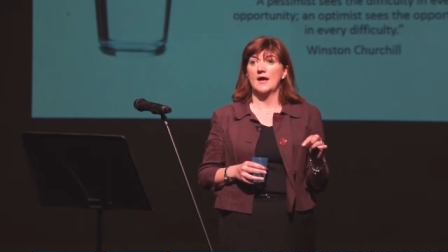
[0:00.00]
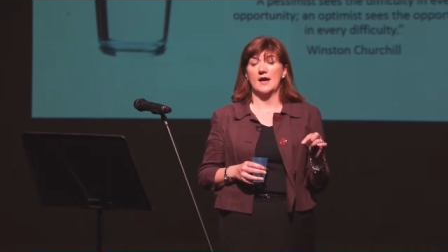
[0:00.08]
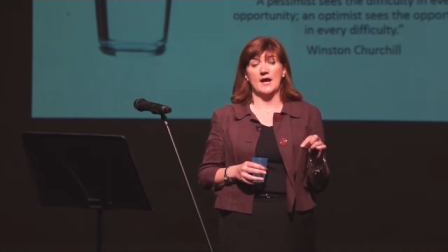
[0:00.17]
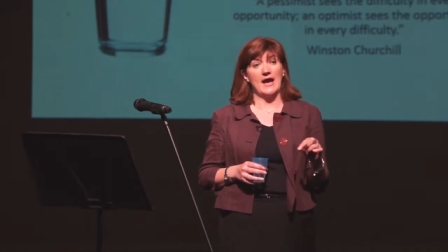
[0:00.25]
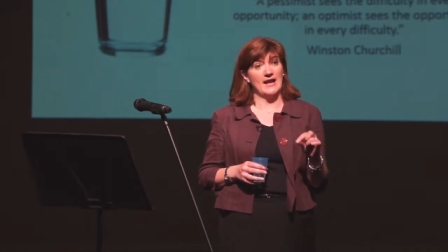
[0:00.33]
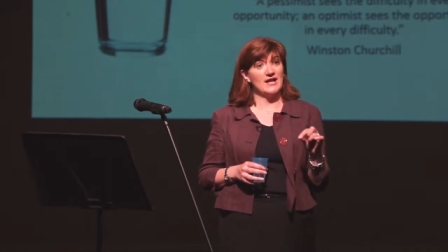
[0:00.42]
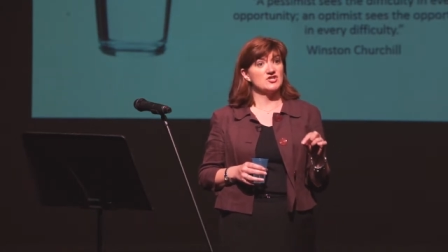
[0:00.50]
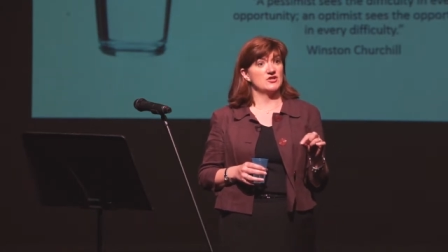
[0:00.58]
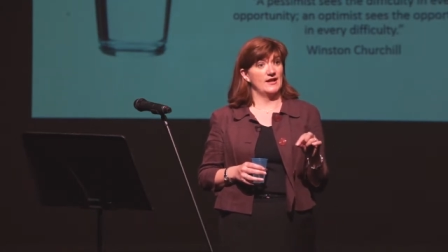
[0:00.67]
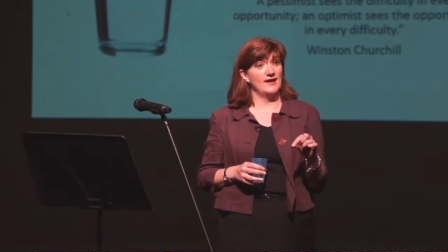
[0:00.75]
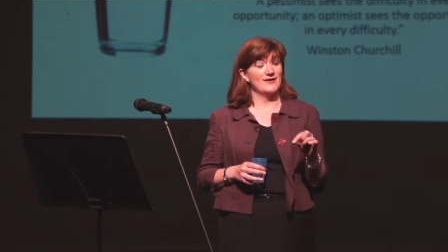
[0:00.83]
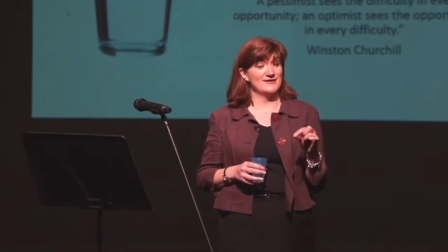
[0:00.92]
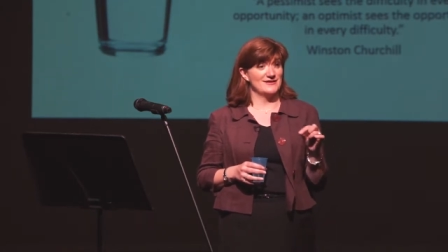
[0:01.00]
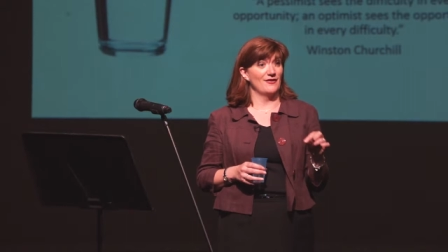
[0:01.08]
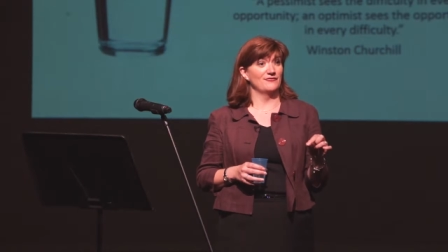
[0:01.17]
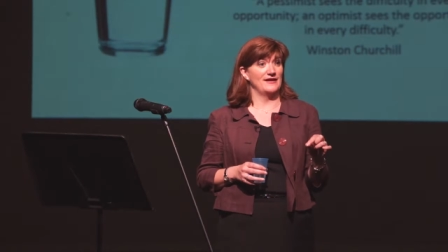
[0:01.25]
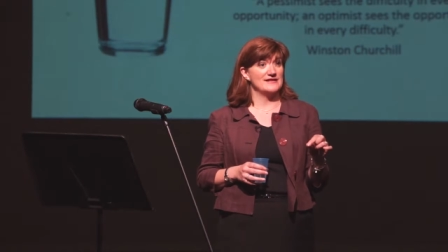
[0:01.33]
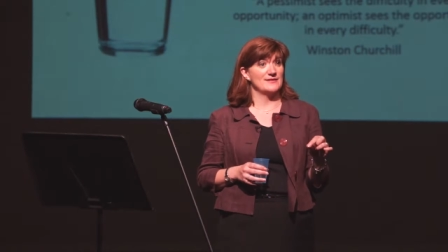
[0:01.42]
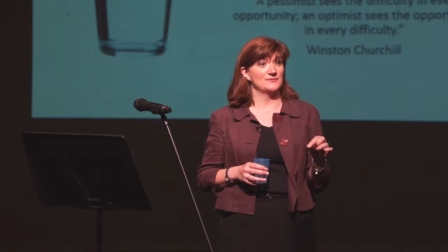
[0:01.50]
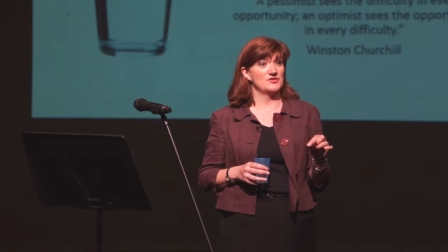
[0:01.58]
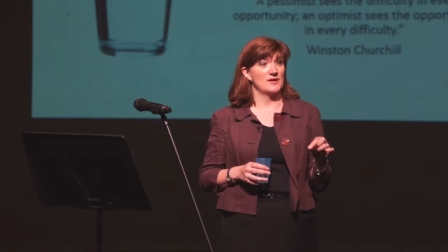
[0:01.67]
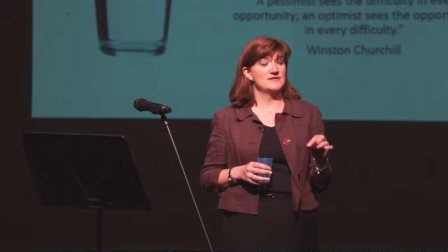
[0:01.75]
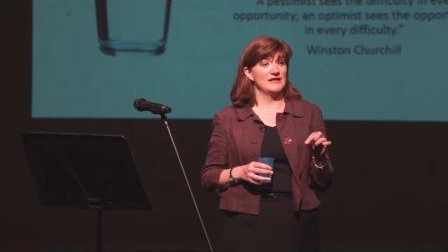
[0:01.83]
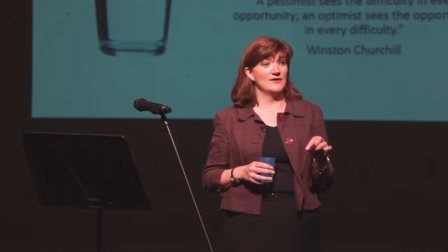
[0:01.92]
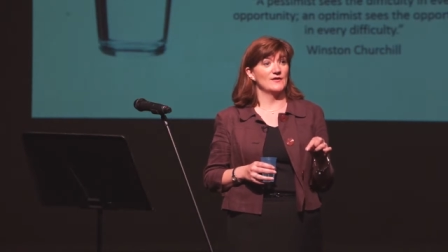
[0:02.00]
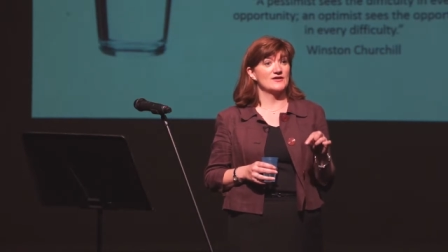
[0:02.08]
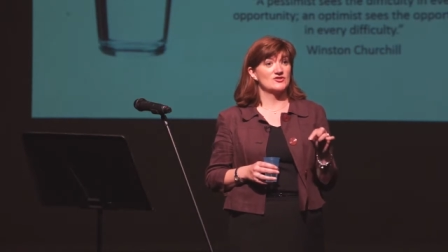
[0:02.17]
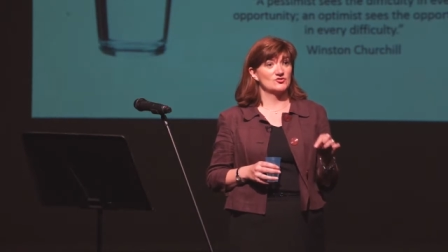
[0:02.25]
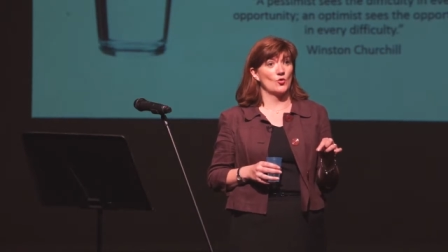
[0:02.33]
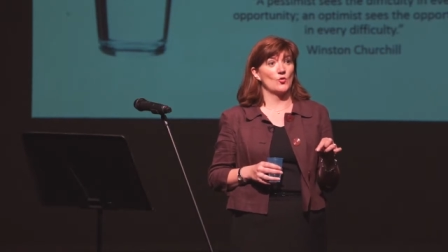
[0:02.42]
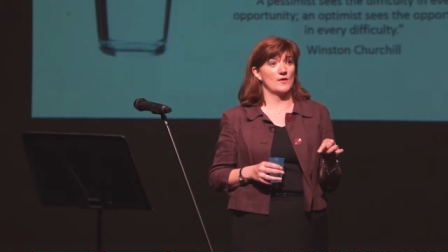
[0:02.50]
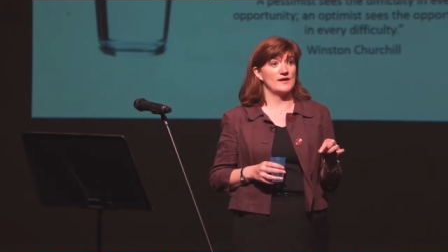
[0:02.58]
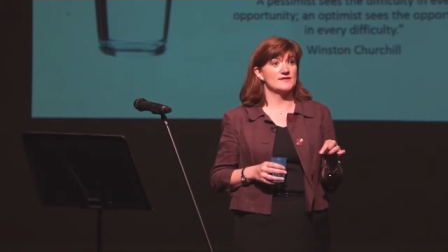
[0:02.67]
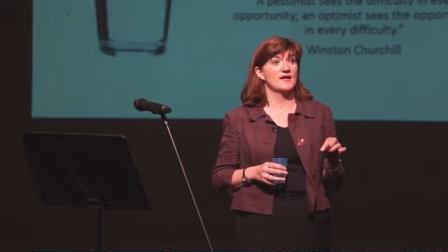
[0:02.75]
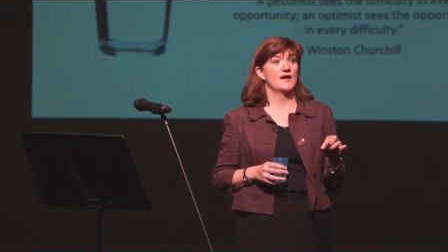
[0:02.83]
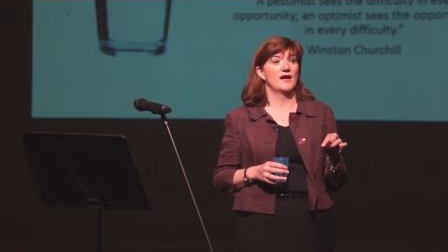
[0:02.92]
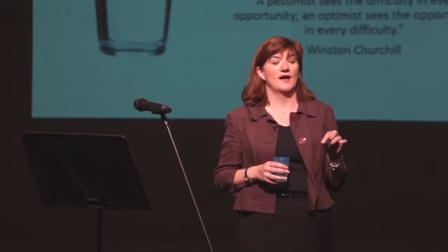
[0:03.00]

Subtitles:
And actually, it's lovely sometimes hearing stories